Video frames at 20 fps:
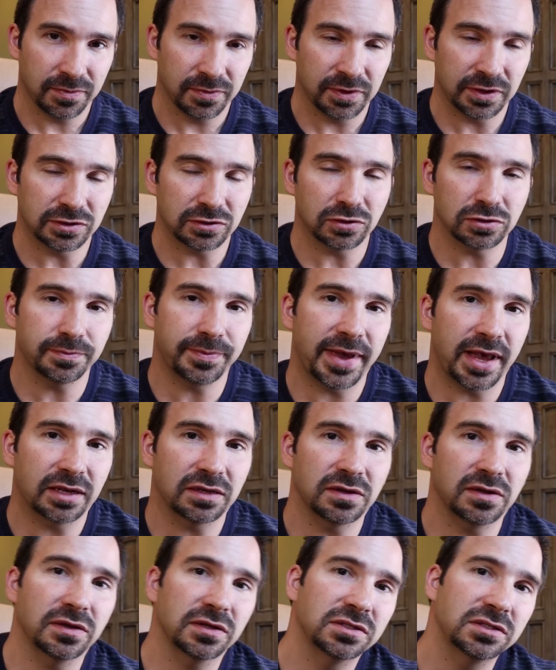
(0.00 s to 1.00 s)
This goes back
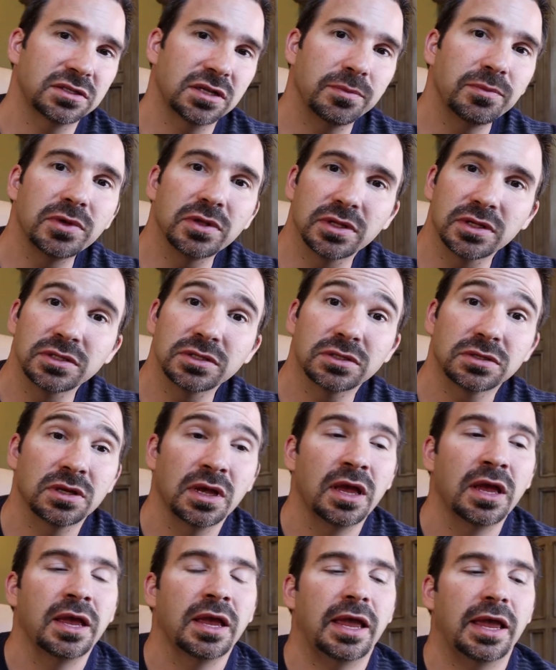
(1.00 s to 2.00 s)
to stimulus
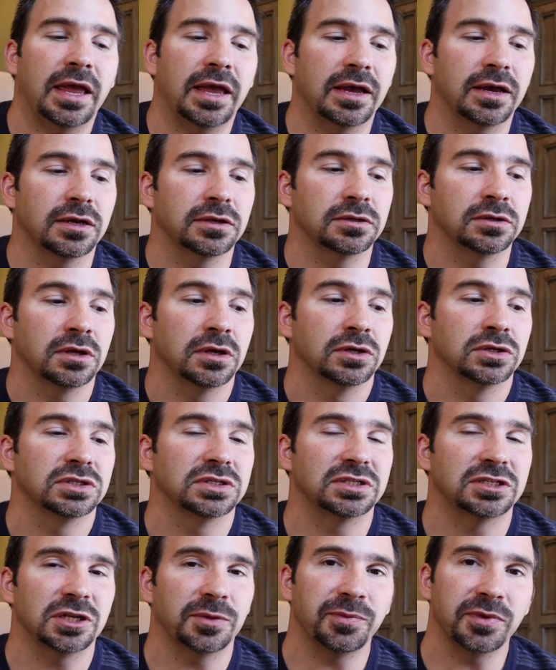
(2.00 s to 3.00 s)
and
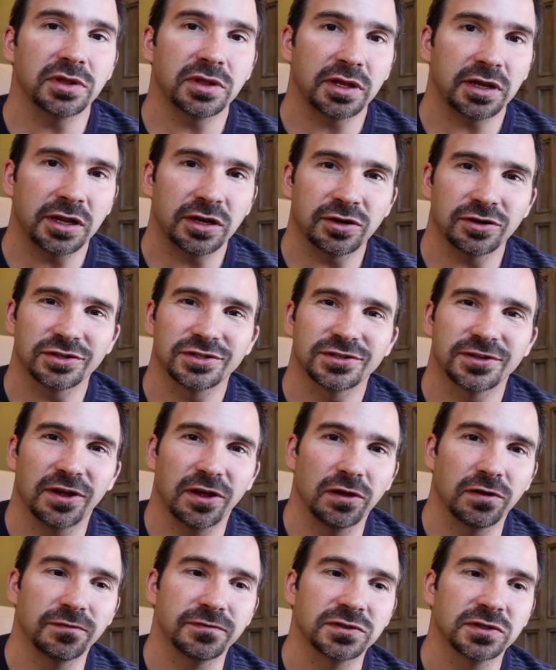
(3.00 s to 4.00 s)
stimulating
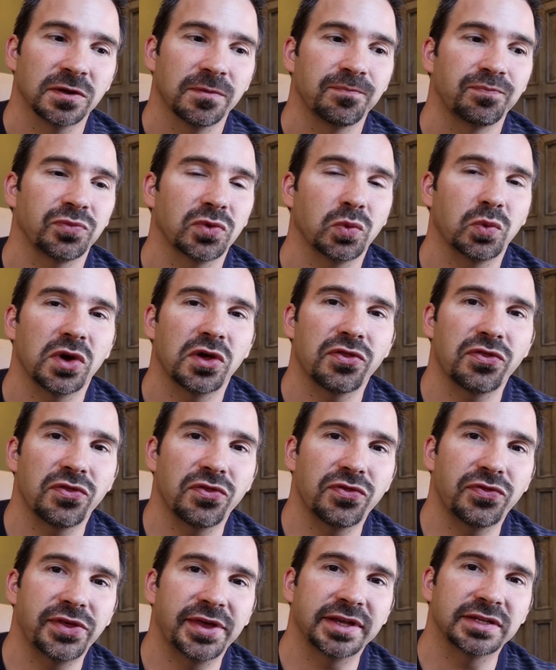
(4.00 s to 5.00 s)
ourselves with
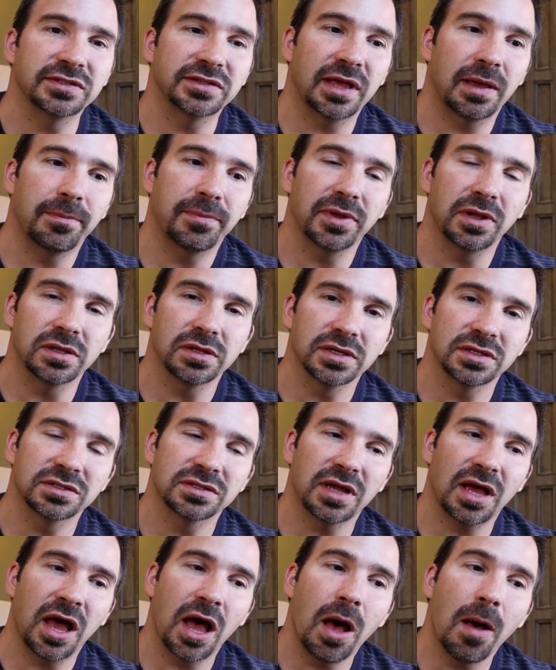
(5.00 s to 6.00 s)
things that build
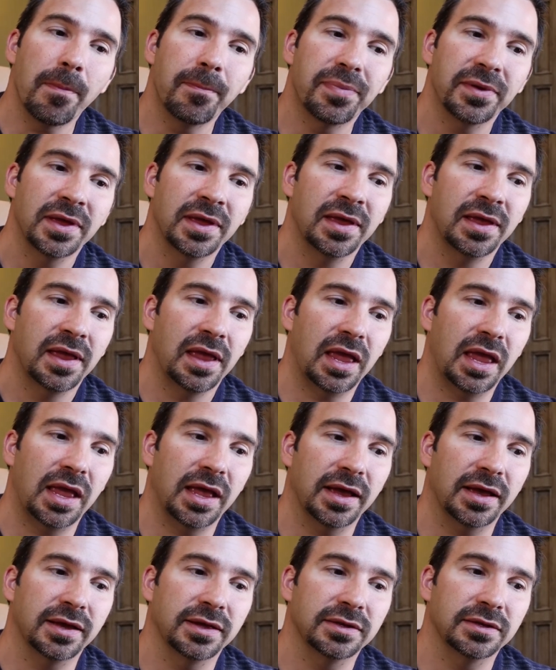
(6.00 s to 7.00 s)
us up
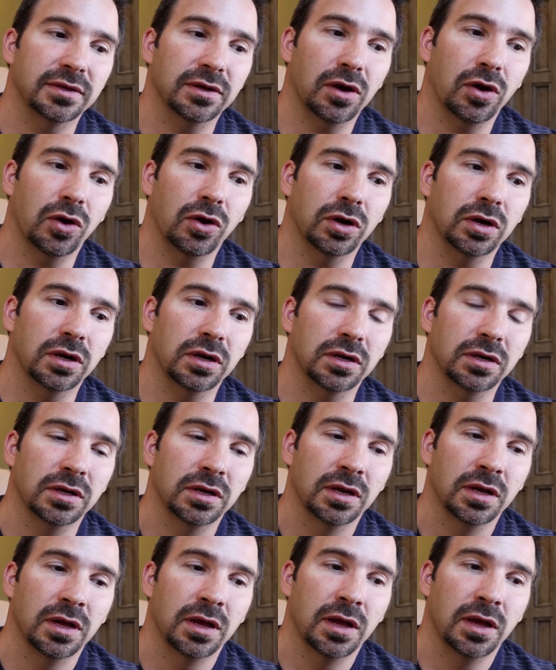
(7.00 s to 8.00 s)
and are
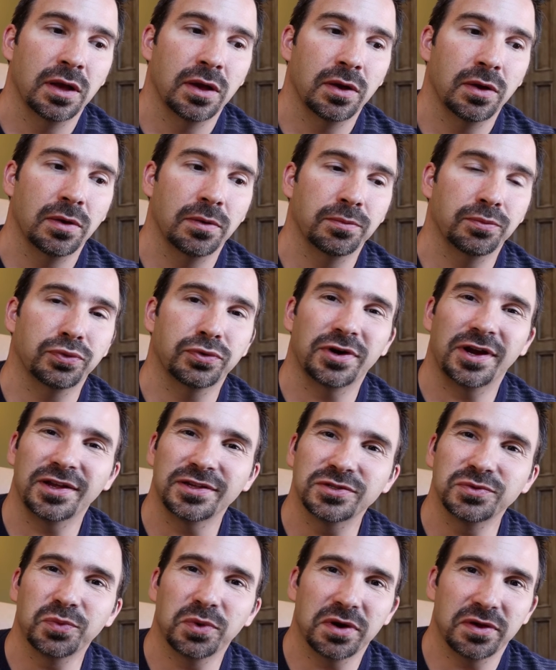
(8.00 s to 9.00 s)

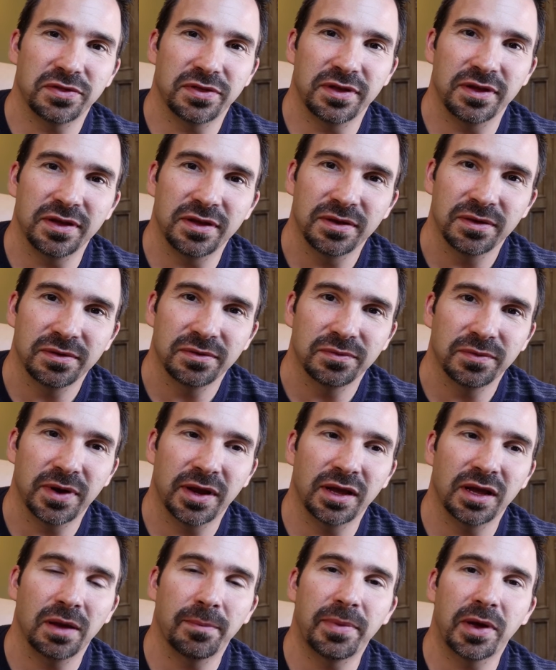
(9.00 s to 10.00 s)
praiseworthy,
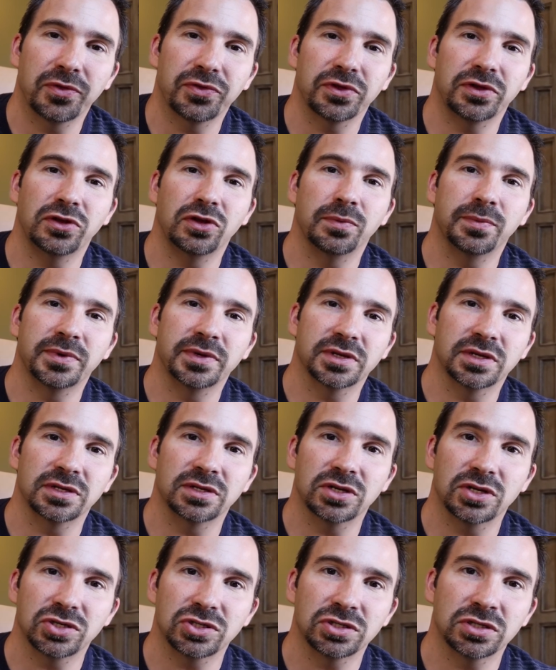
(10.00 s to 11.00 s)
right, about the human
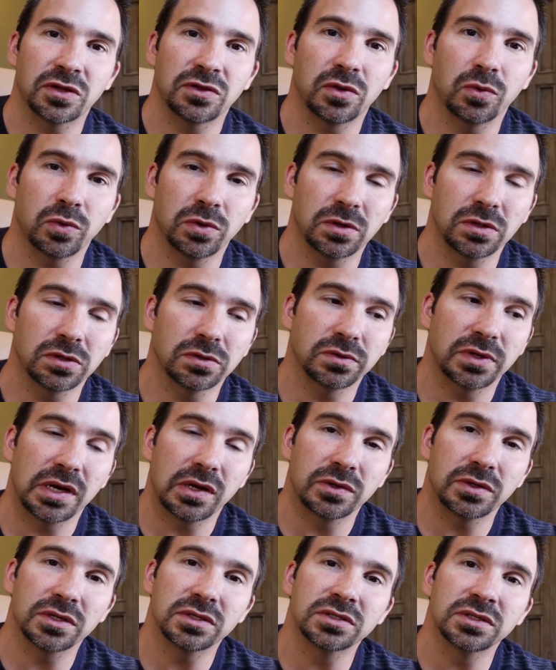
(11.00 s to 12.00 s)
condition and the world
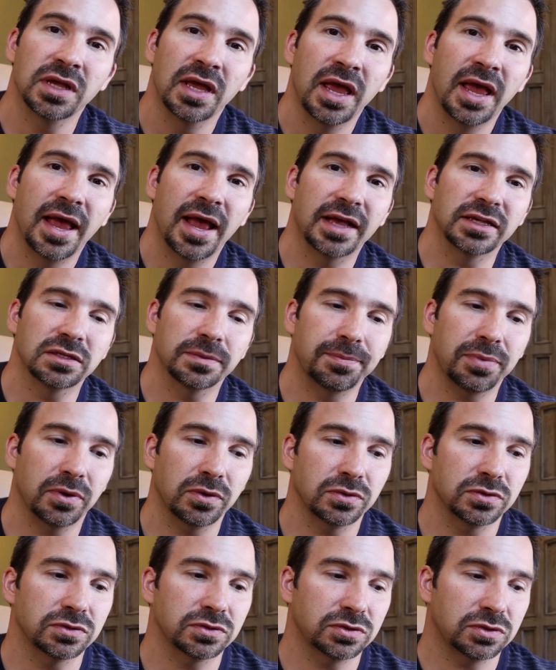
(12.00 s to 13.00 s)
around us, as
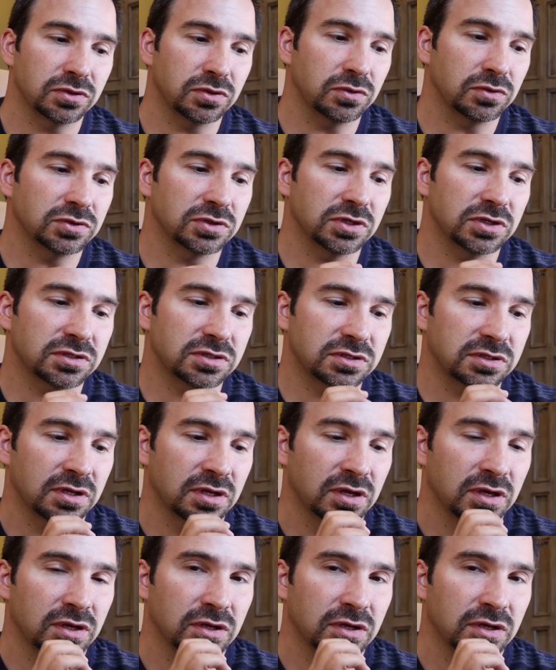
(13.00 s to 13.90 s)
opposed to just